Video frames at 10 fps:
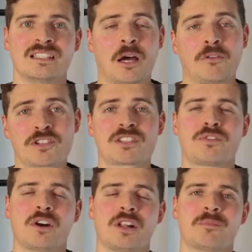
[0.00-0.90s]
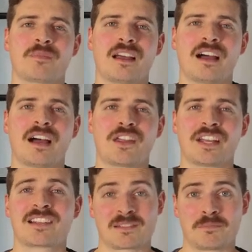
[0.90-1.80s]
Now, first of all, I
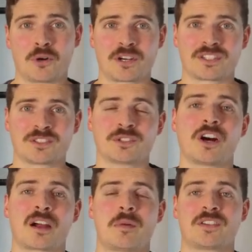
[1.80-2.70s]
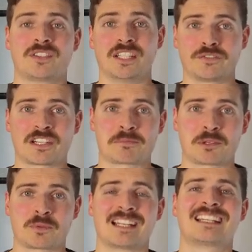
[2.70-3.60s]
think it's important to talk about the difference
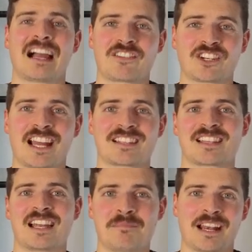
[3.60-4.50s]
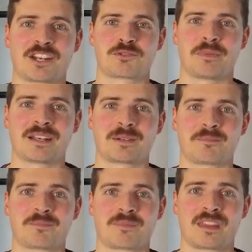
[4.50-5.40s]
between governance and management.
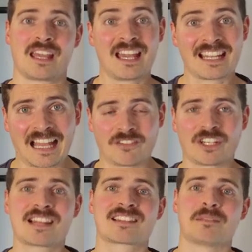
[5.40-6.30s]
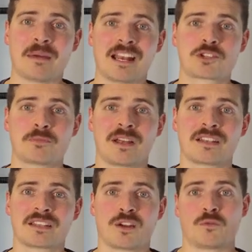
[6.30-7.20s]
Governance and
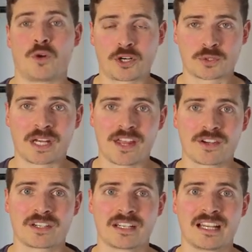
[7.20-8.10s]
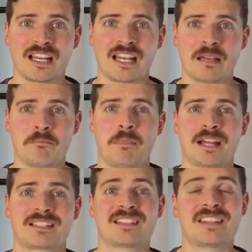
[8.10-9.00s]
management work together,
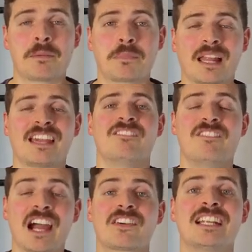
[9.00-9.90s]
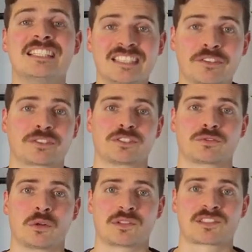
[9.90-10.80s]
but they play very different
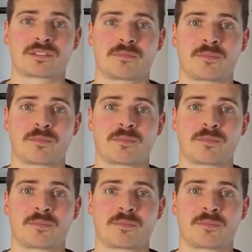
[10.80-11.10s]
roles.